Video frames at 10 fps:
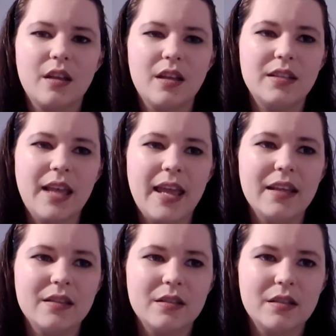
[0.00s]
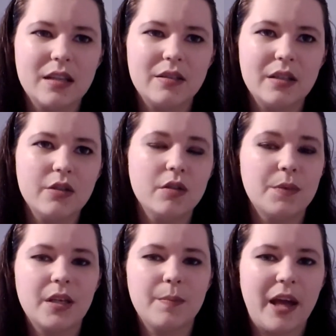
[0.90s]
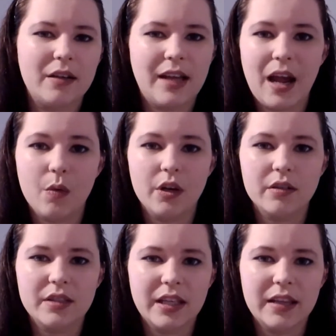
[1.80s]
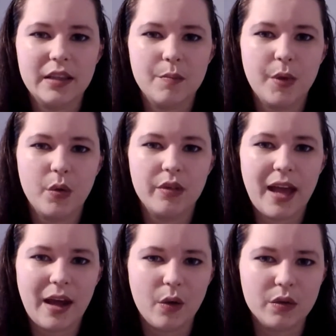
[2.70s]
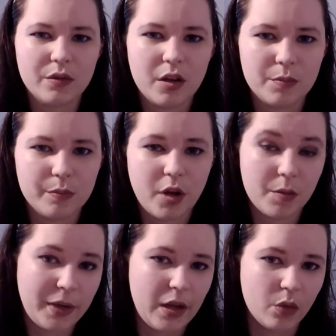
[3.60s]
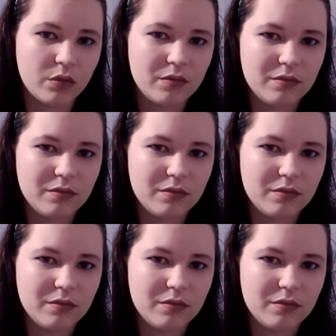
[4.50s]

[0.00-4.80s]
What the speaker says: It took me about an hour to get them both out on my own.